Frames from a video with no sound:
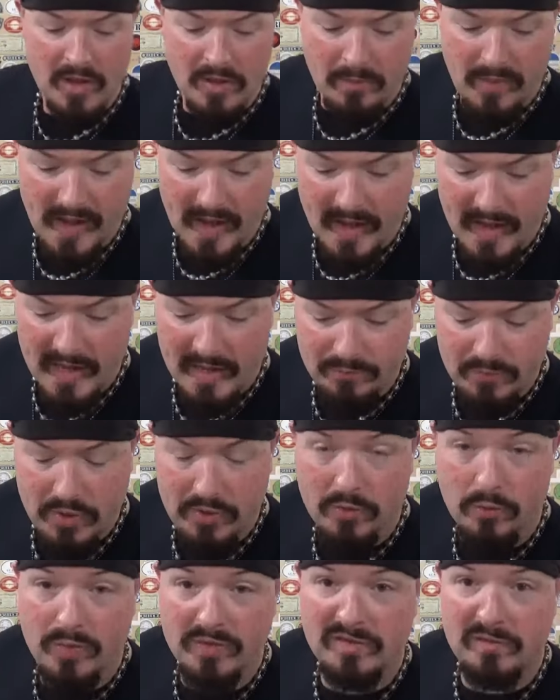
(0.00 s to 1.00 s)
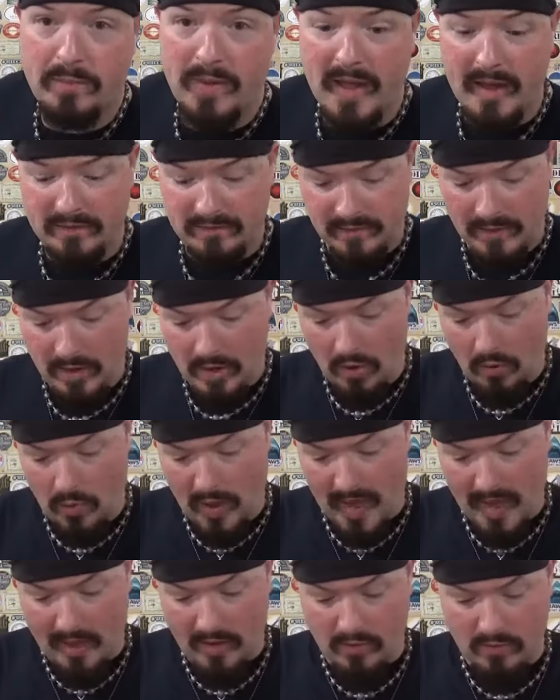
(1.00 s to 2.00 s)
but I am going to respect
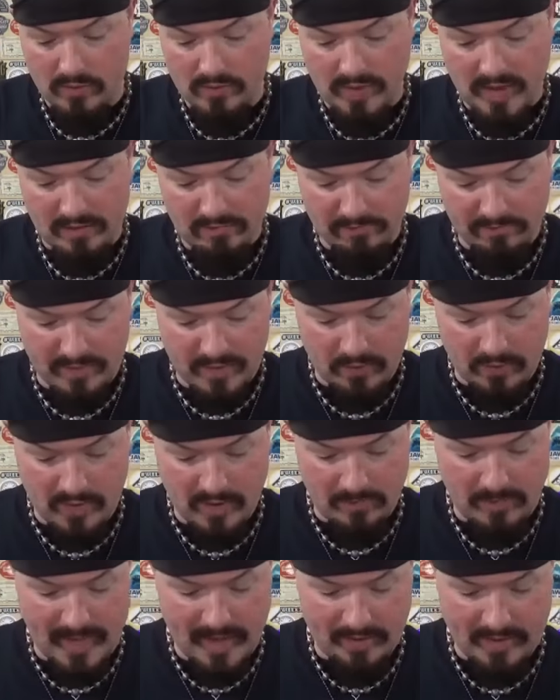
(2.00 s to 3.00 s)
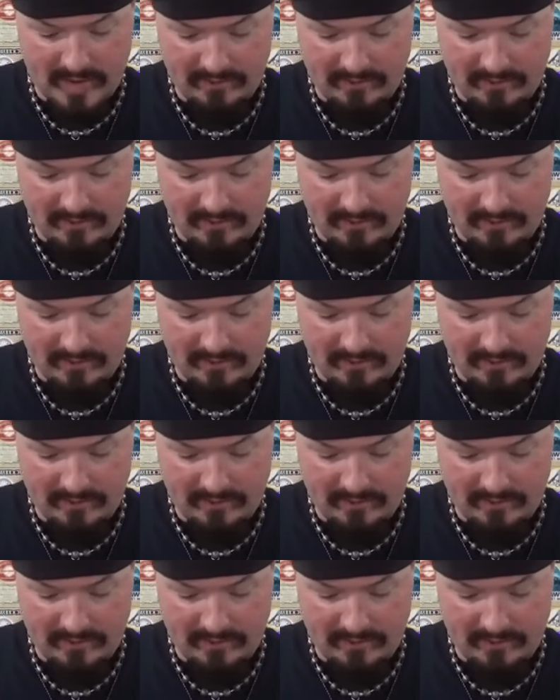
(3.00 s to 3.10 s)
how they feel about